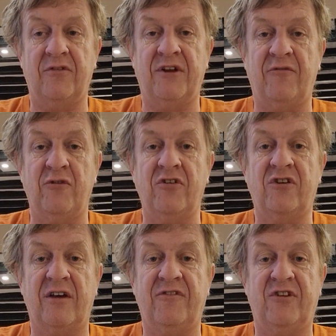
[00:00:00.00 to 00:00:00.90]
different
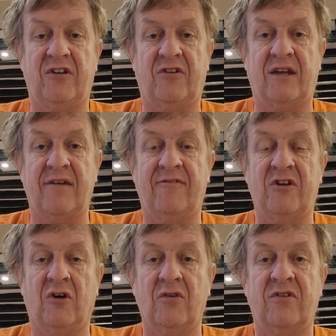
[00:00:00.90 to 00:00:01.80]
surfaces to give the
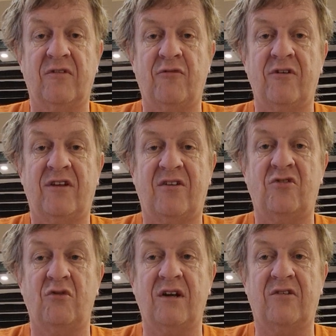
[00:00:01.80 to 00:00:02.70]
dogs different
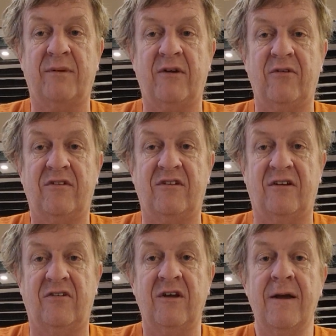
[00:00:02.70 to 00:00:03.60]
sensory
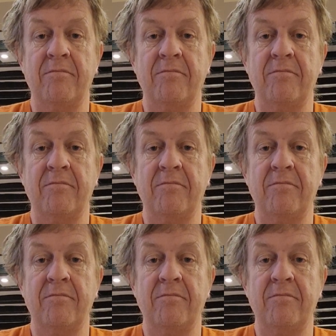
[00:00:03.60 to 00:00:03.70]
experiences.